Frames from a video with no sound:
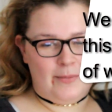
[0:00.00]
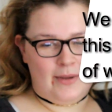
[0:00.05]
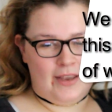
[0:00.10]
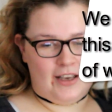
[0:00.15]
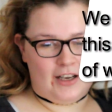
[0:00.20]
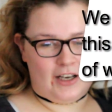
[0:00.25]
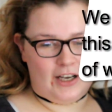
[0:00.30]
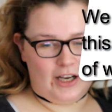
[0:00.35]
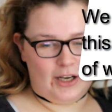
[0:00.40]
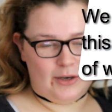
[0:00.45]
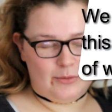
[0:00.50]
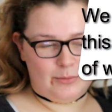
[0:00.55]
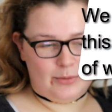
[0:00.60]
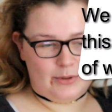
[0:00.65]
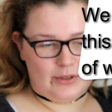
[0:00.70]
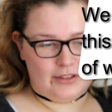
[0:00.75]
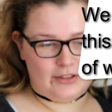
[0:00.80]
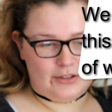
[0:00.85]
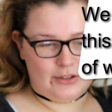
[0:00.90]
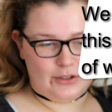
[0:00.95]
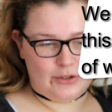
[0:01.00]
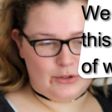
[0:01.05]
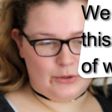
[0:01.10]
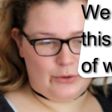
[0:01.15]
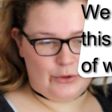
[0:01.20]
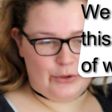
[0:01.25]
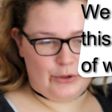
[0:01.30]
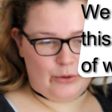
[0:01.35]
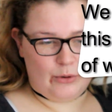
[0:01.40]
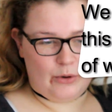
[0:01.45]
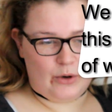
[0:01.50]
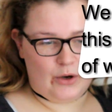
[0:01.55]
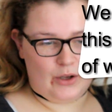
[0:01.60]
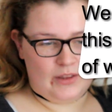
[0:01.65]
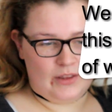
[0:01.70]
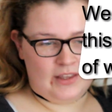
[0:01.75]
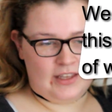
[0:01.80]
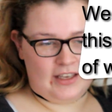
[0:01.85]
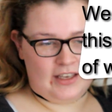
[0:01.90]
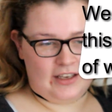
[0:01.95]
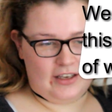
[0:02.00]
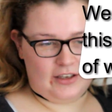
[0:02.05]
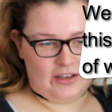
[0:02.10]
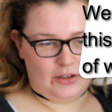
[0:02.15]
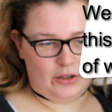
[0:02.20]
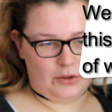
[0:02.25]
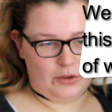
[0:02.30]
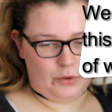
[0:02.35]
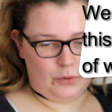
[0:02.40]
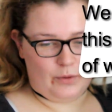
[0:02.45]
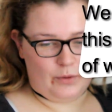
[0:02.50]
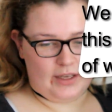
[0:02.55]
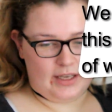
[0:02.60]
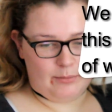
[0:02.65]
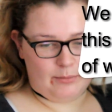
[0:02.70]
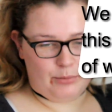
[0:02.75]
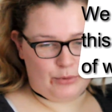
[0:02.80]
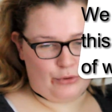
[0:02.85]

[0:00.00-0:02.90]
makeup tutorial on the glowy